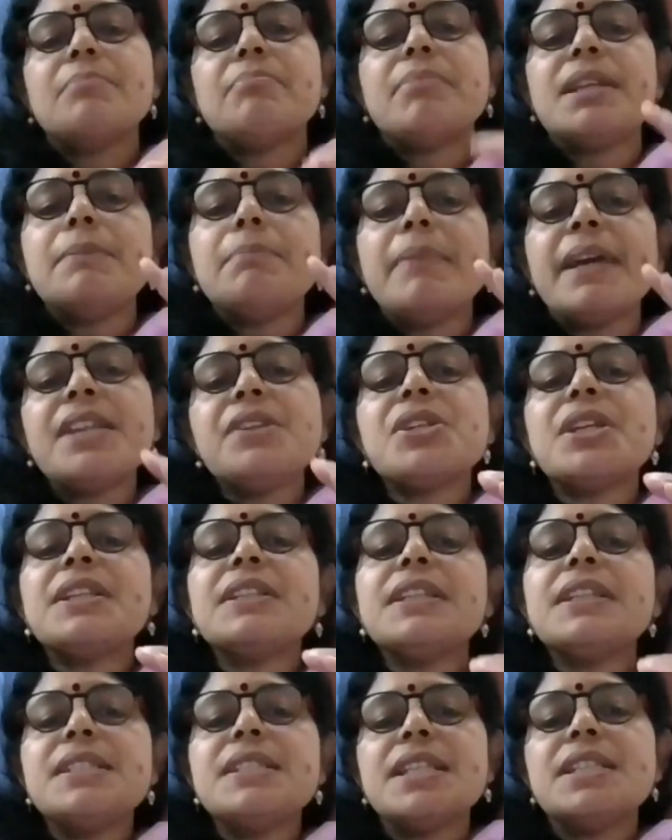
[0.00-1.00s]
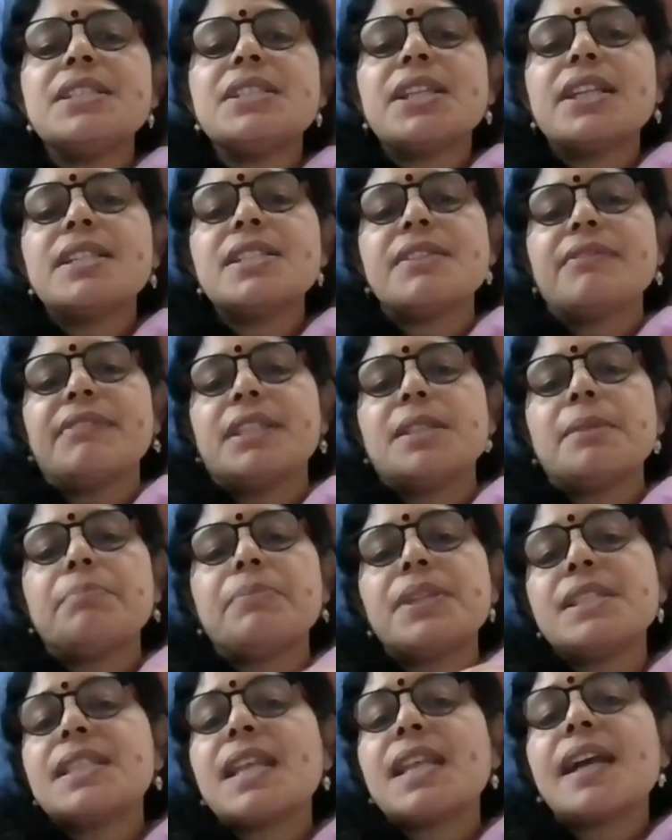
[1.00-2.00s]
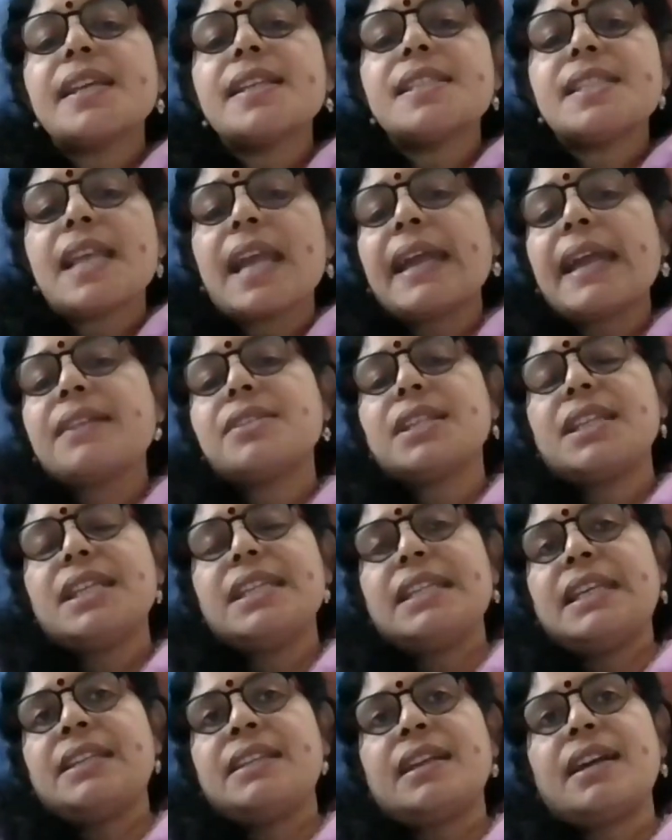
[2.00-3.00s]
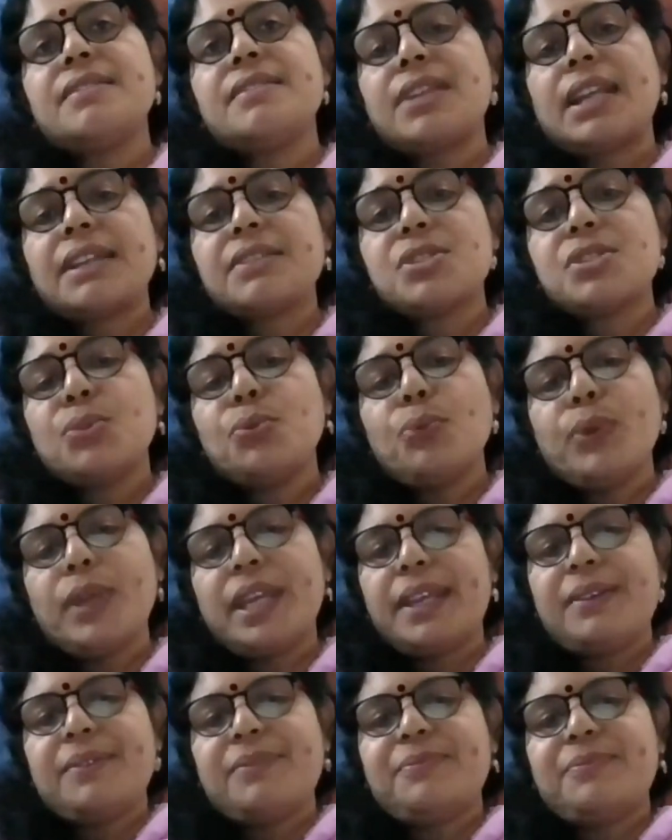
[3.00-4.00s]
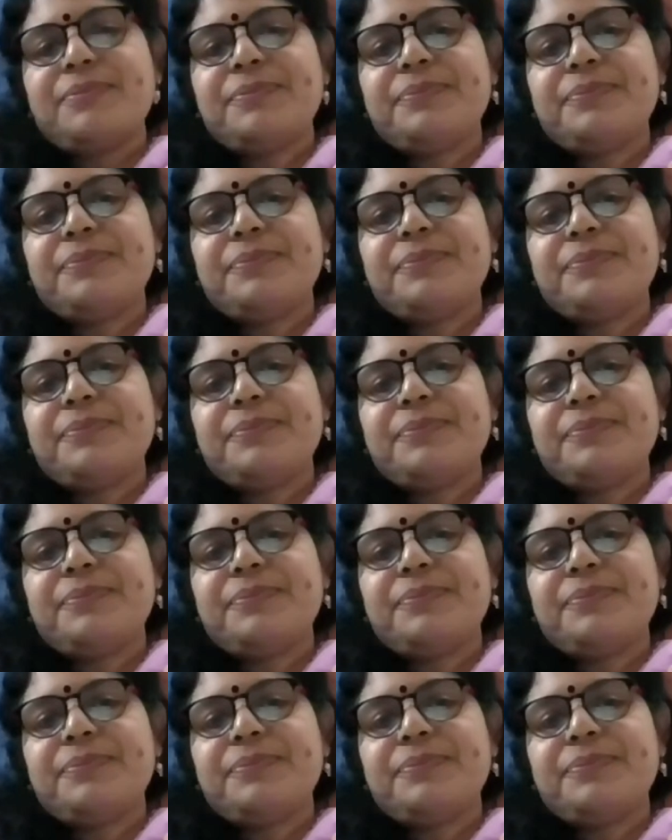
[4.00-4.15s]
but mention the details with the precise and in an attractive way.